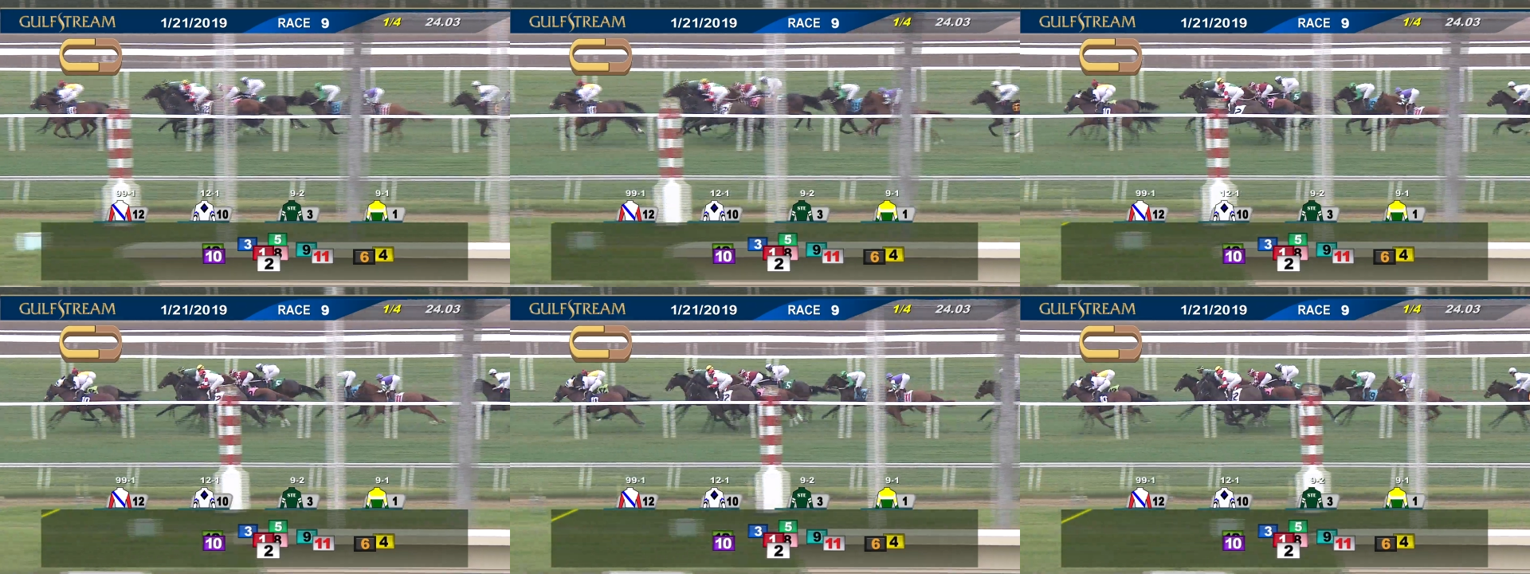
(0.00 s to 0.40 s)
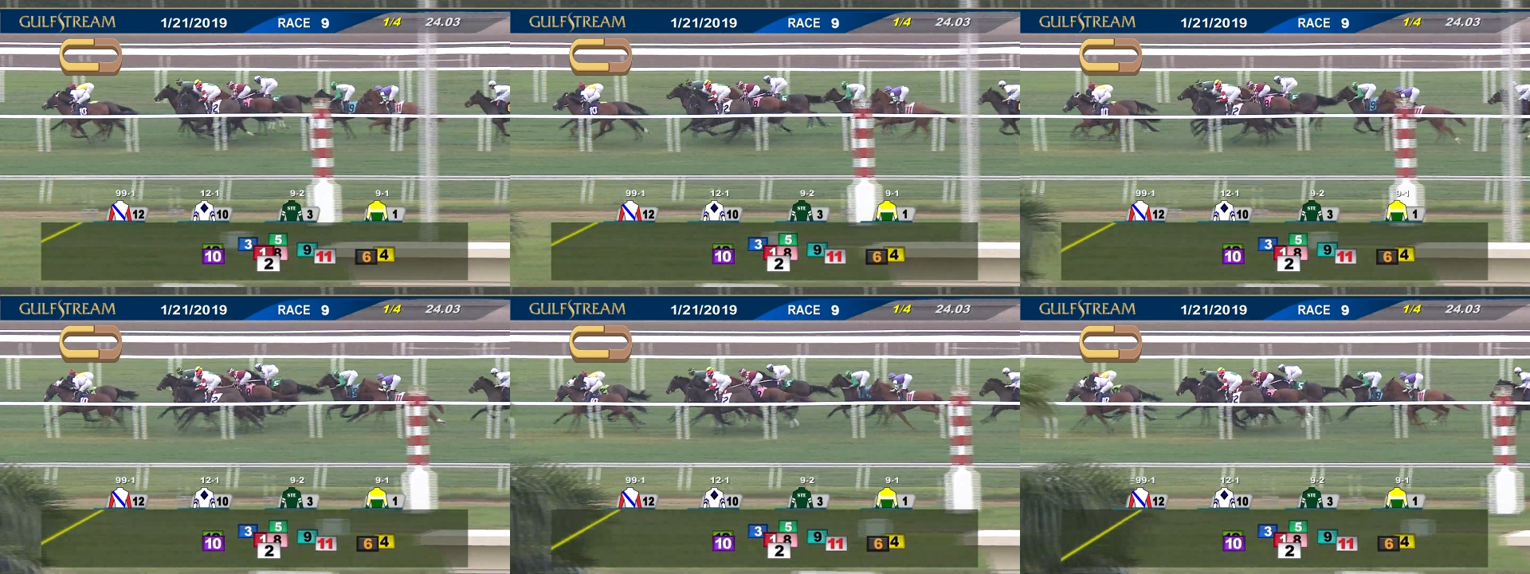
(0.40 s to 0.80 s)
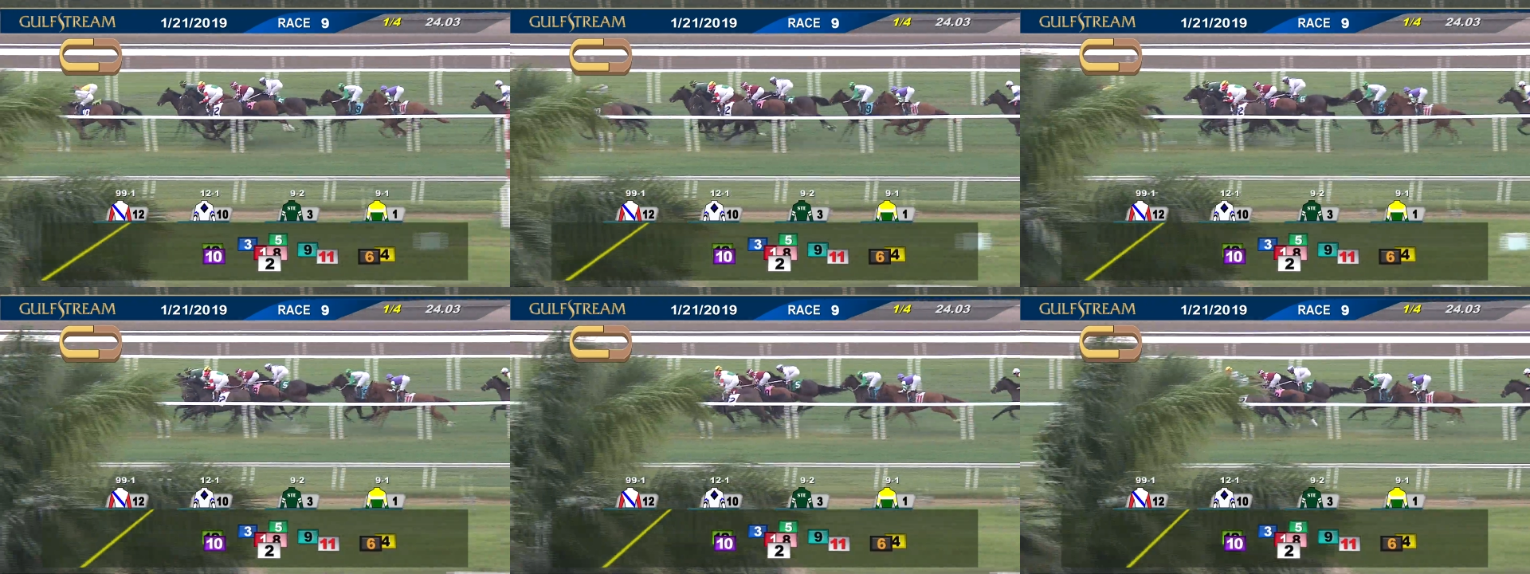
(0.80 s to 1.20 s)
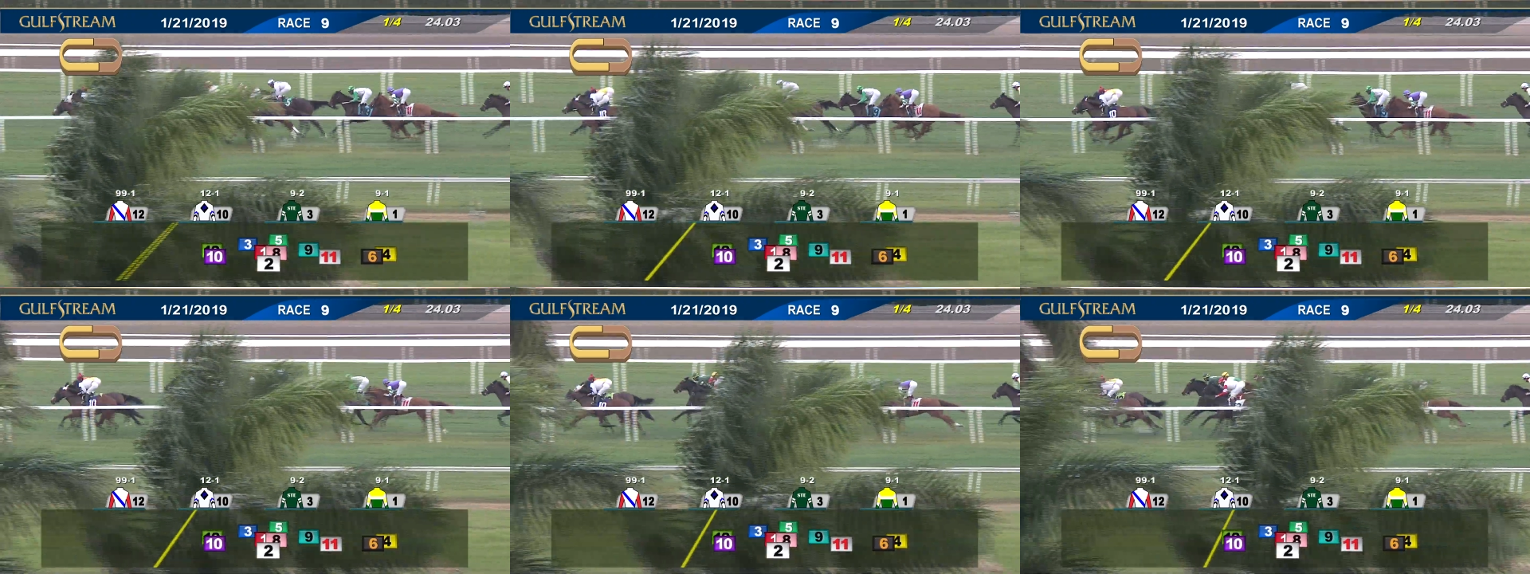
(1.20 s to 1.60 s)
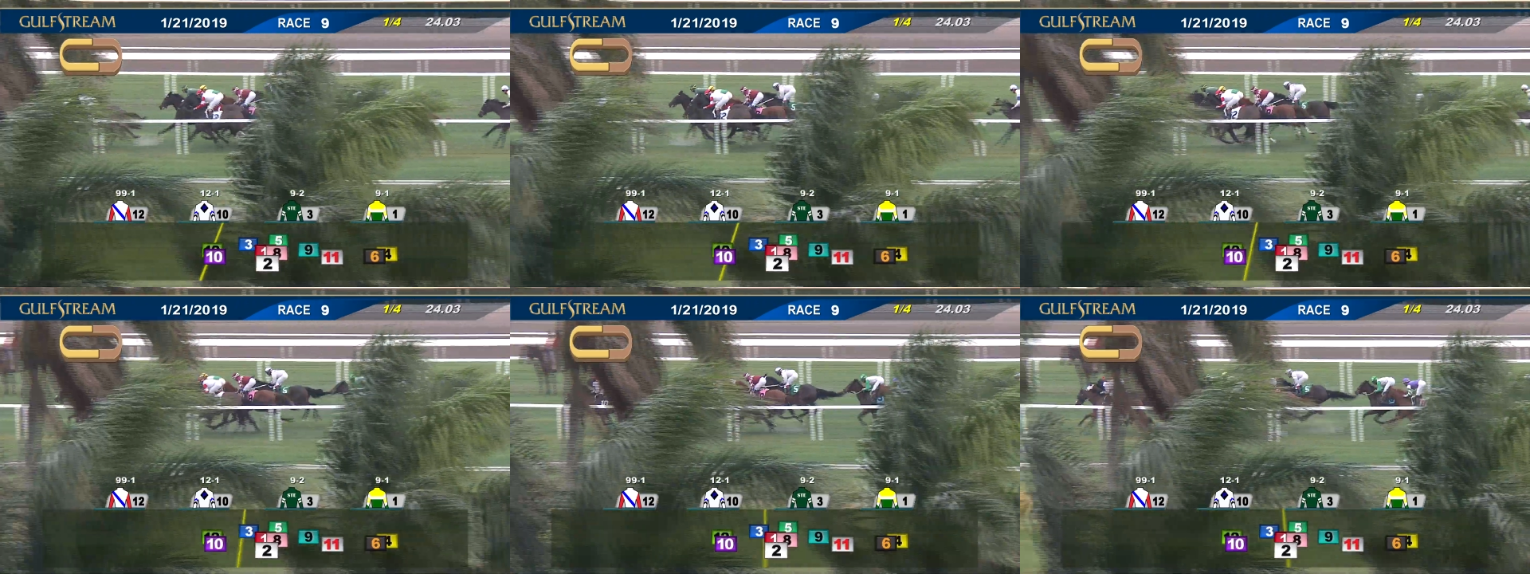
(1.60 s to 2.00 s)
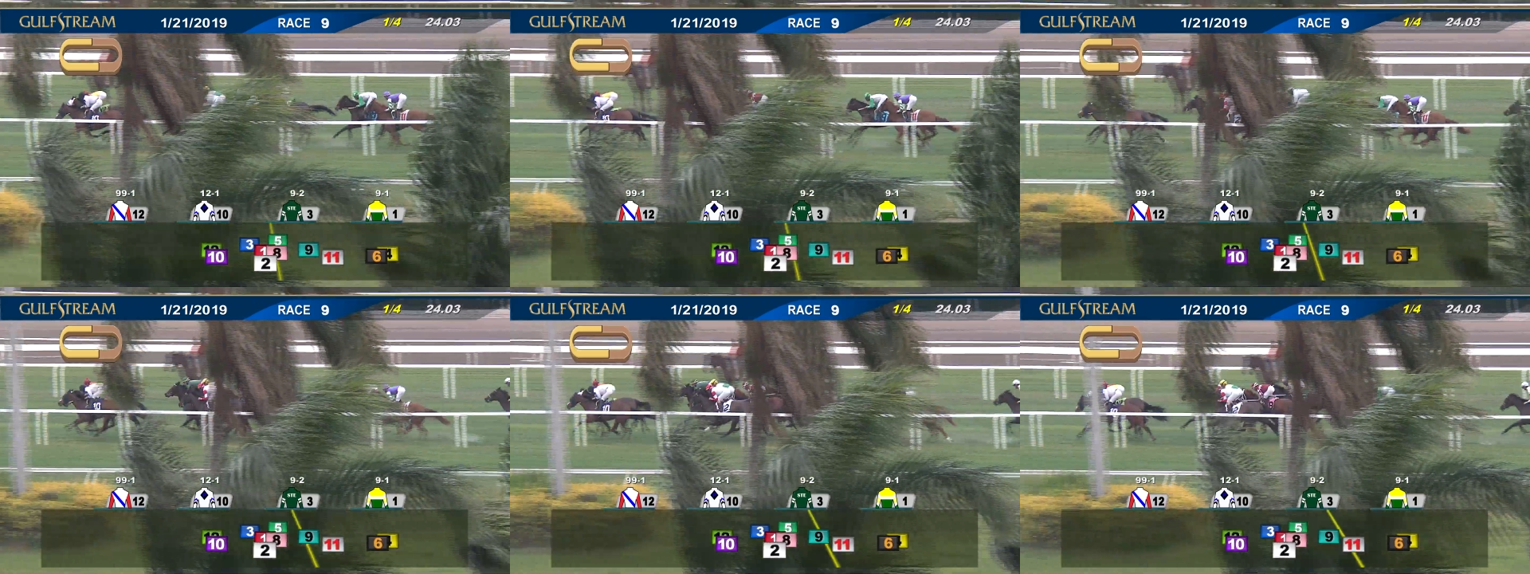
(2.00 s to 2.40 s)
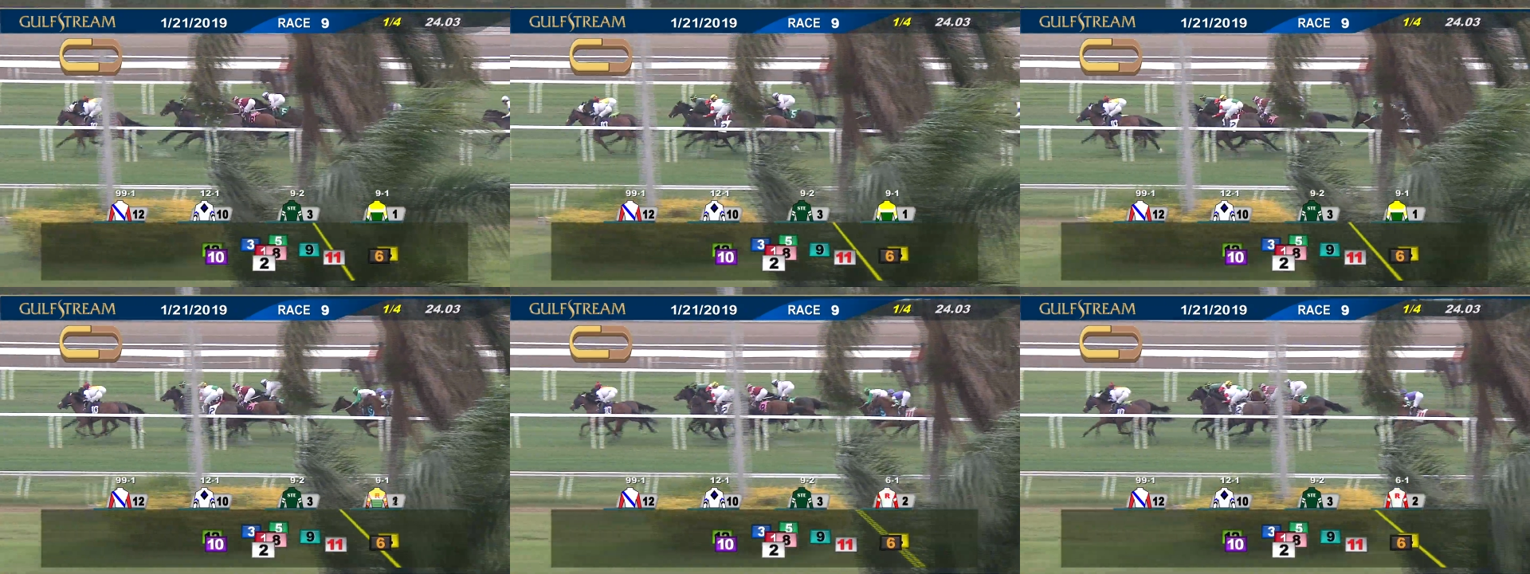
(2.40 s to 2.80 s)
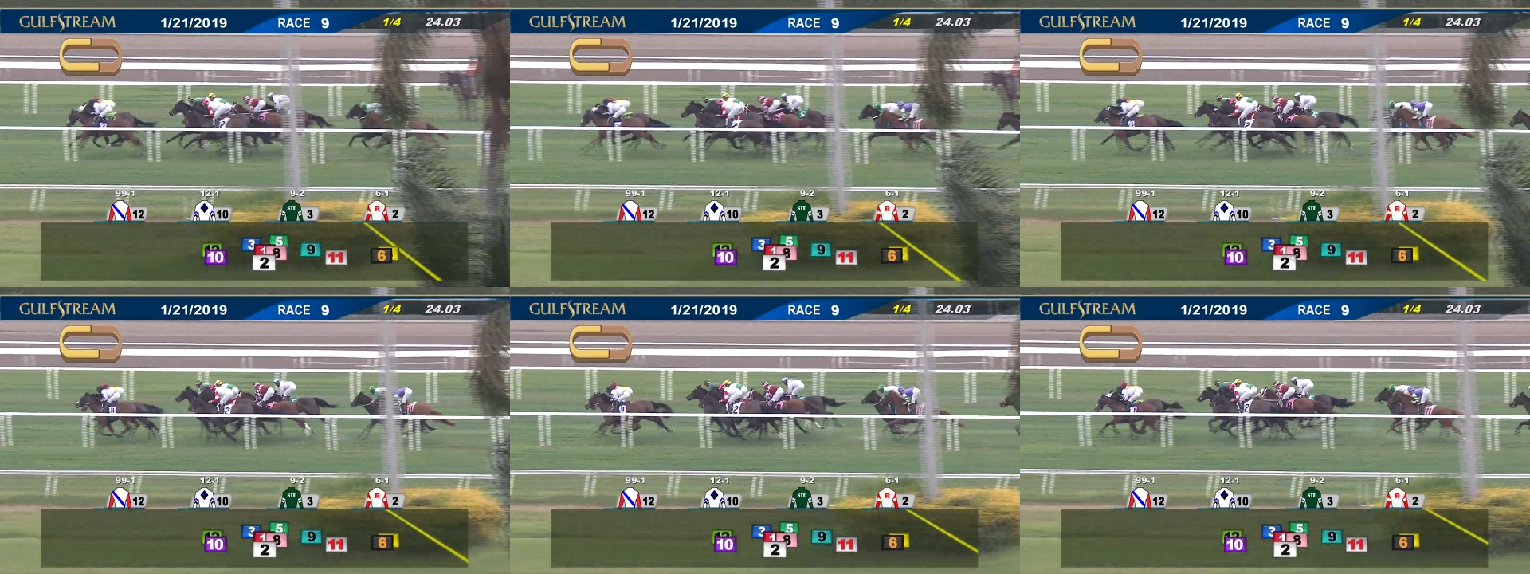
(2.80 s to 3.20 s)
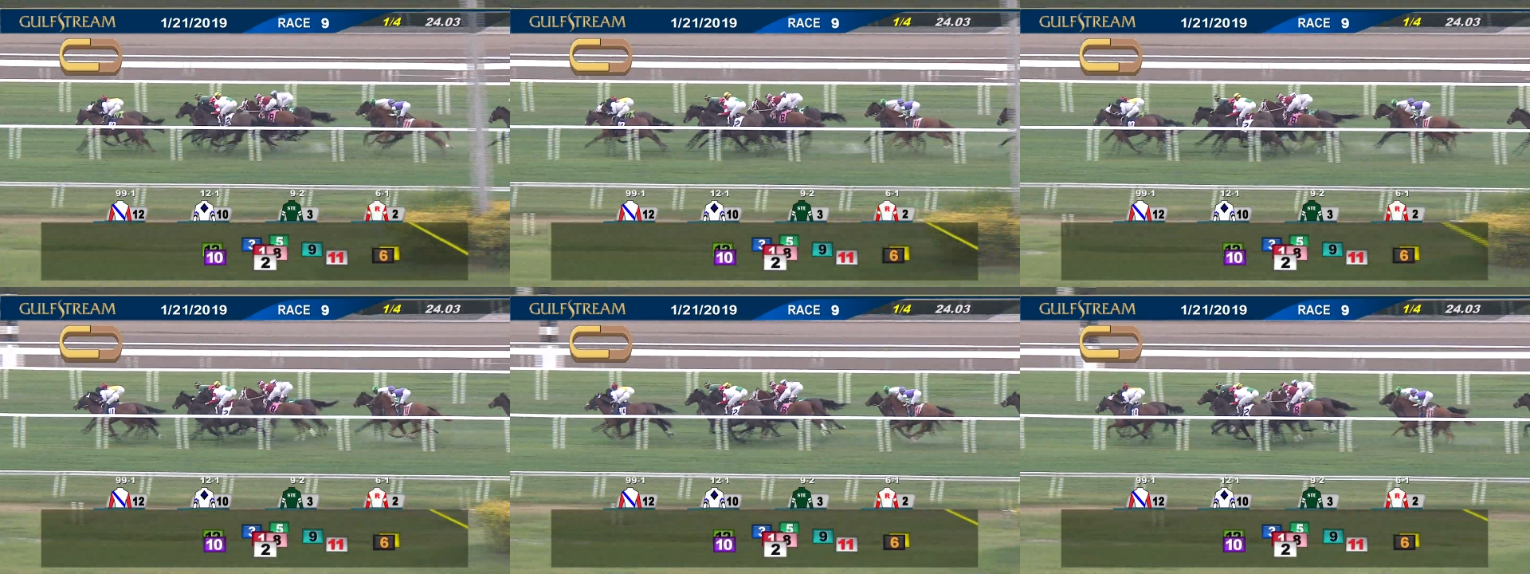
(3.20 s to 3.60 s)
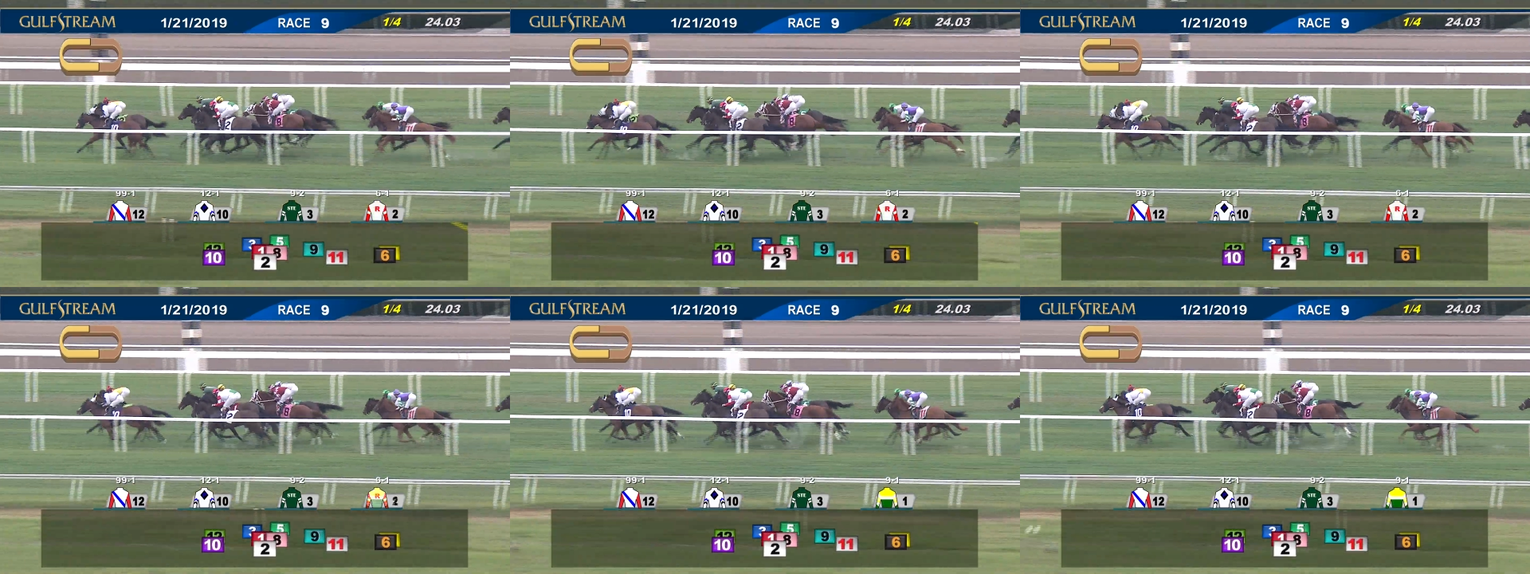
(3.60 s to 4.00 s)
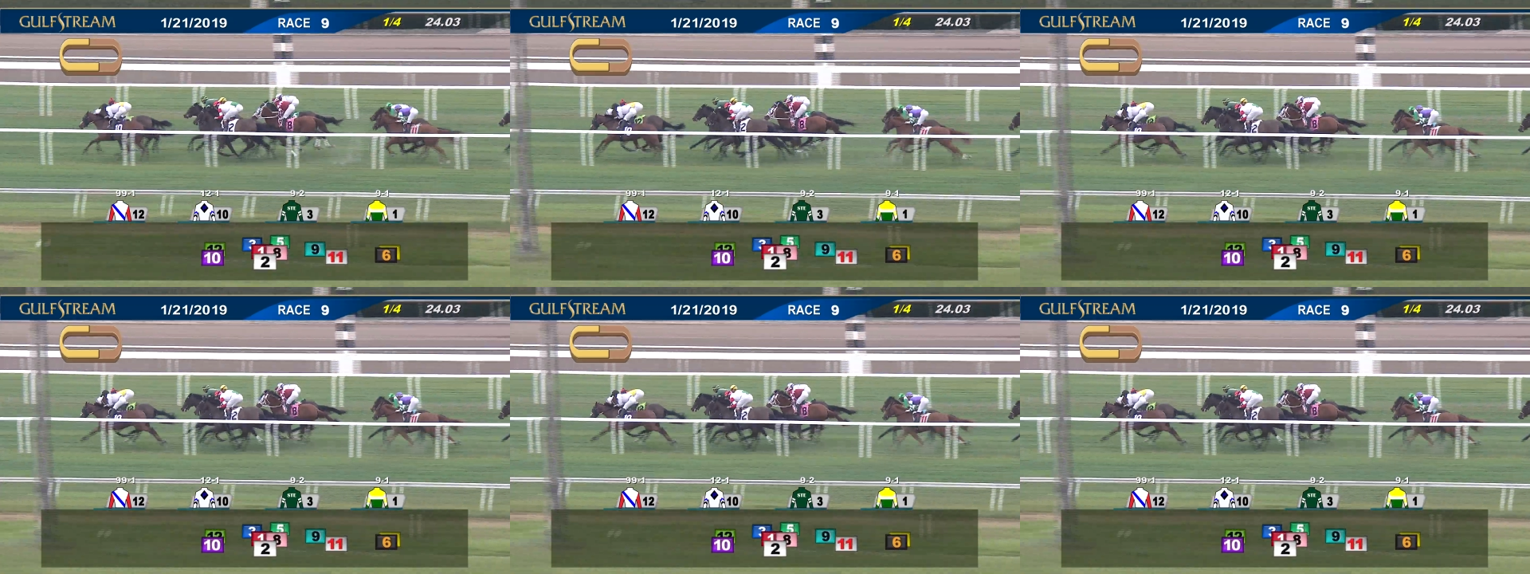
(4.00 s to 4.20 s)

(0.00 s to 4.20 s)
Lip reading: (no speaker visible)